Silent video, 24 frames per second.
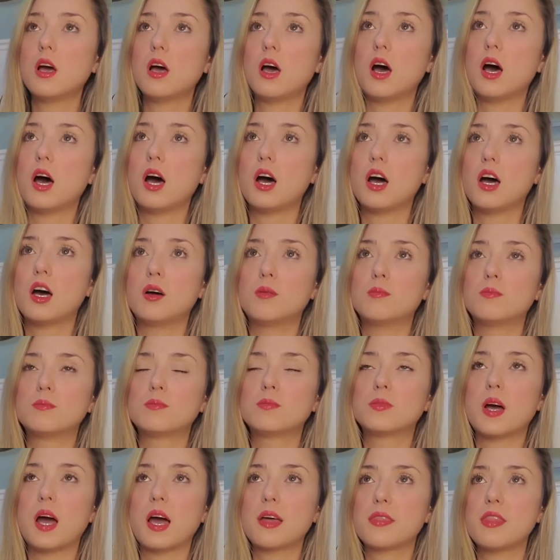I
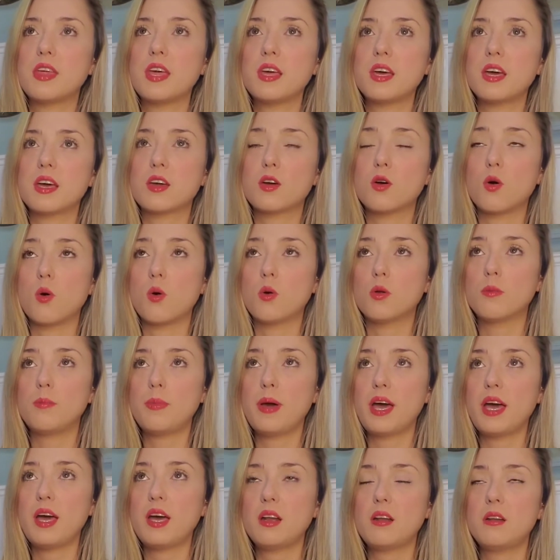think a cold
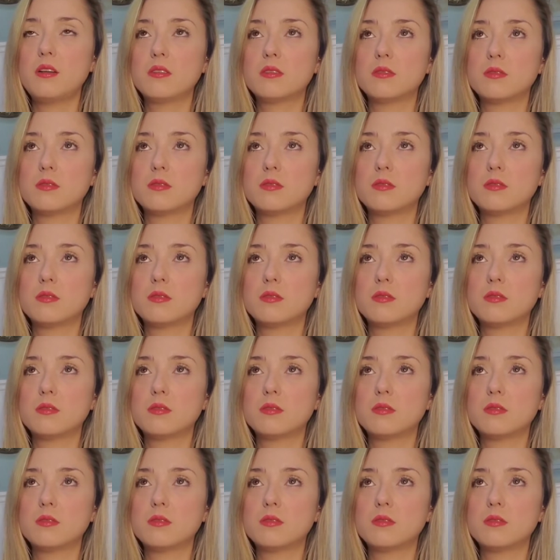bed?